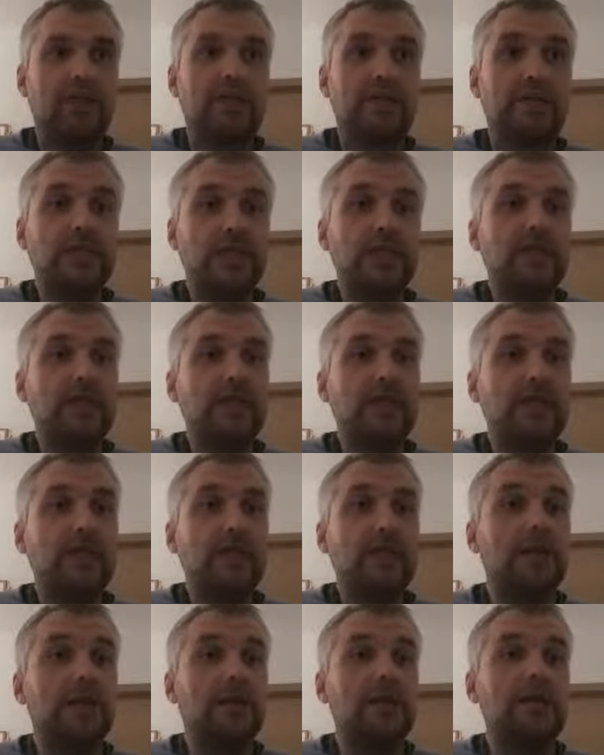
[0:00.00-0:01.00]
we've stated
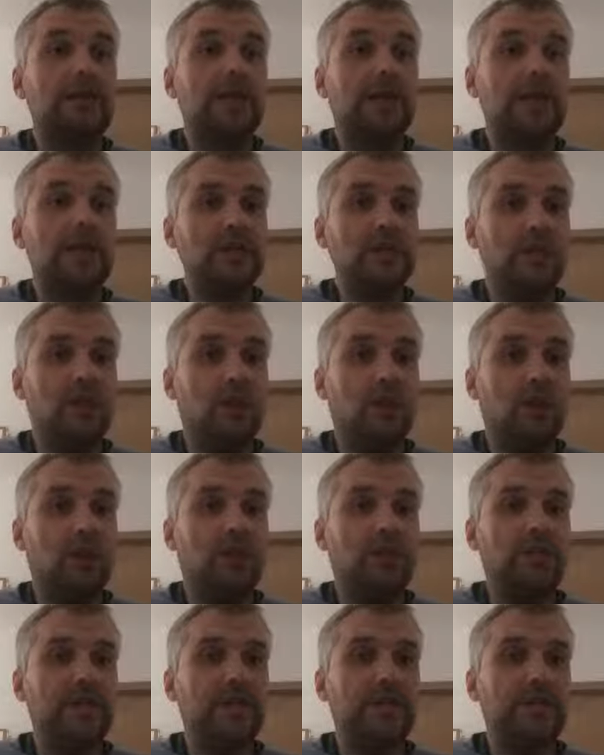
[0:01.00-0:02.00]
in the title
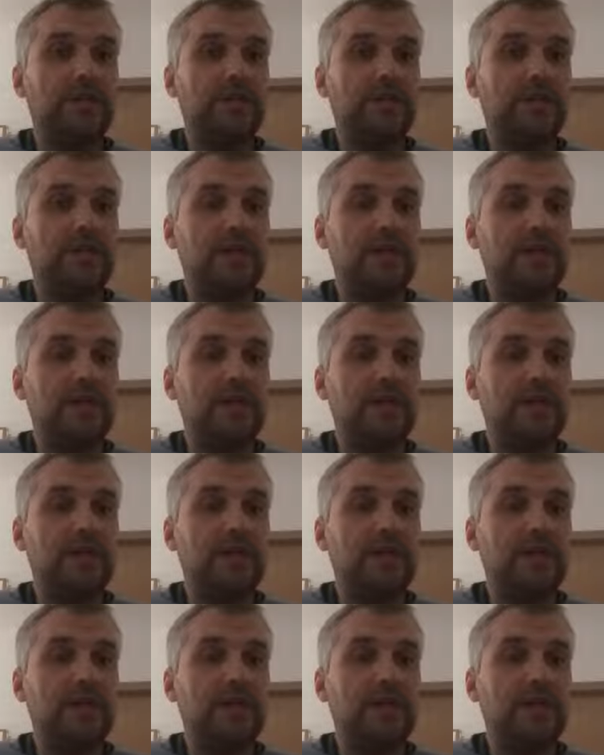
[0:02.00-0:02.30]
of this